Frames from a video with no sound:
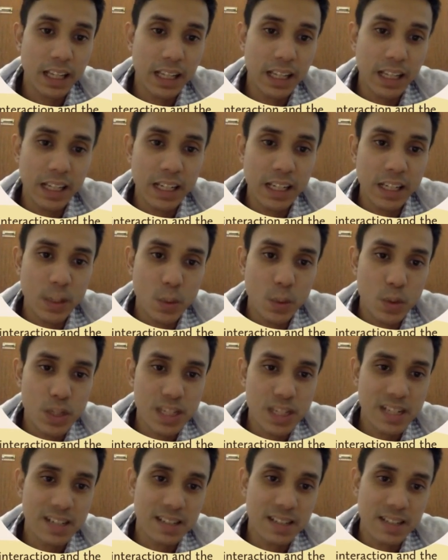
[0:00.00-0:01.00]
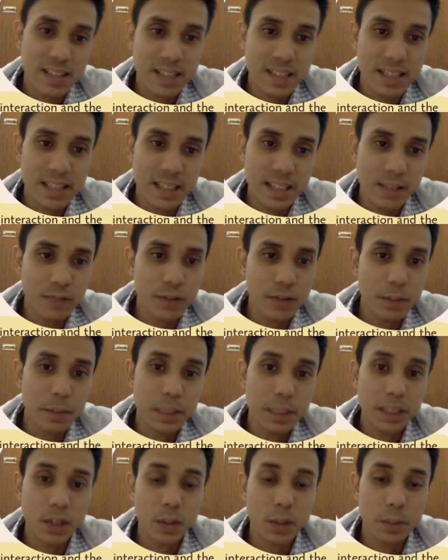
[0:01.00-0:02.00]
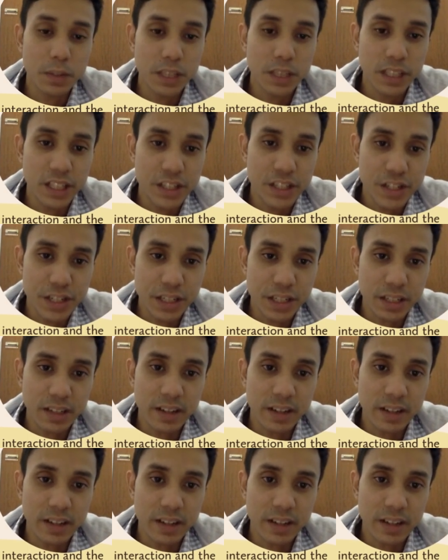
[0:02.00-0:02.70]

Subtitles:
idiosyncrasies in verbal communication